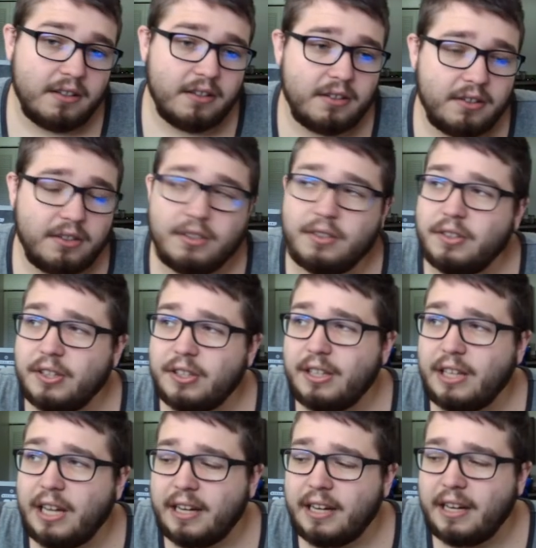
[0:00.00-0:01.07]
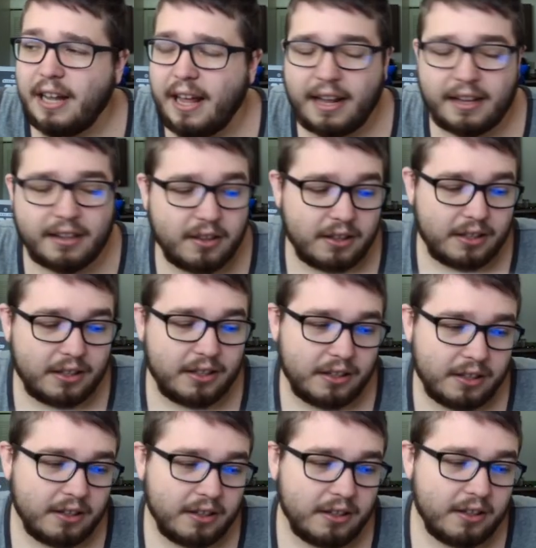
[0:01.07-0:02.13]
You can kind of hack
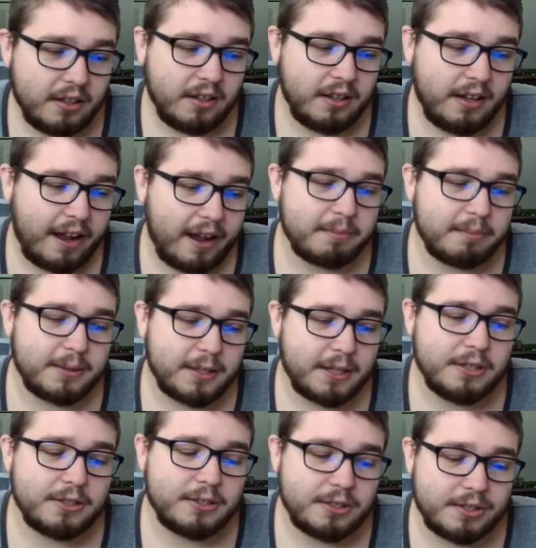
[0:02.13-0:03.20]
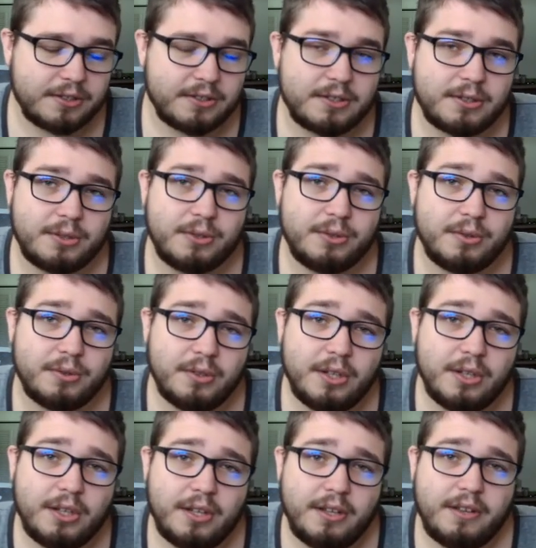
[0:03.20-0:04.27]
the applications to
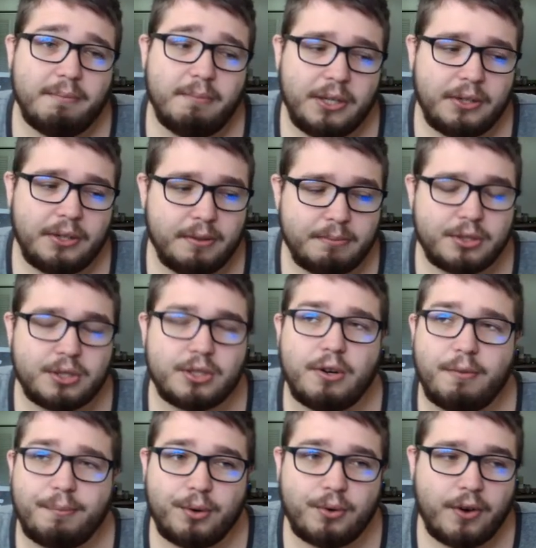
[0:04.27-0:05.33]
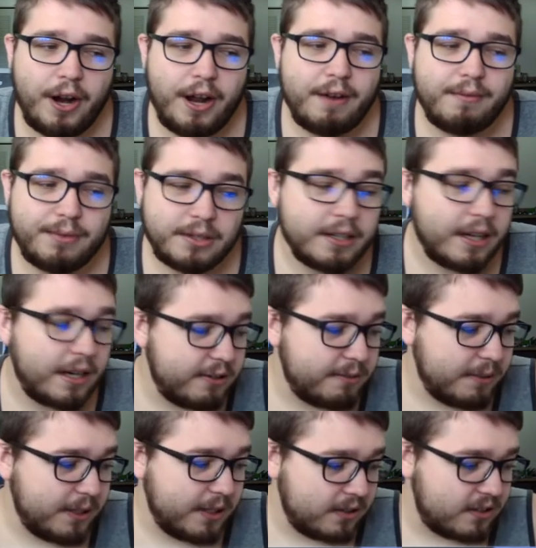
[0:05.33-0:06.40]
make them show more
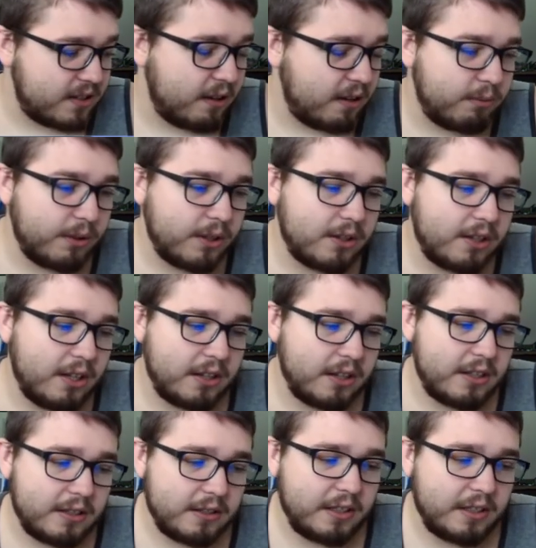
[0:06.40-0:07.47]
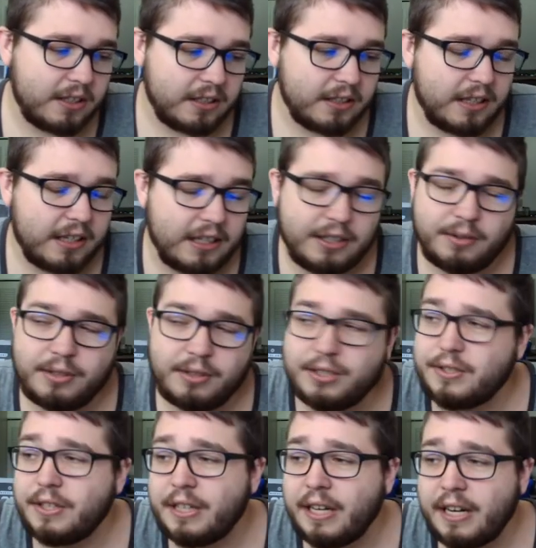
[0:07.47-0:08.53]
advertisement and stuff like that done on
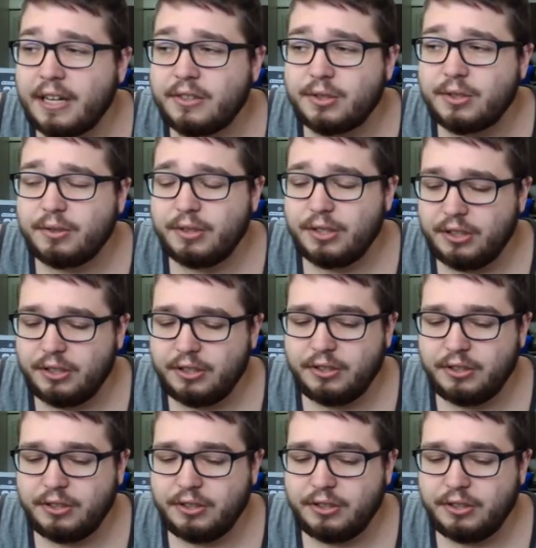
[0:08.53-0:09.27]
iOS and Android.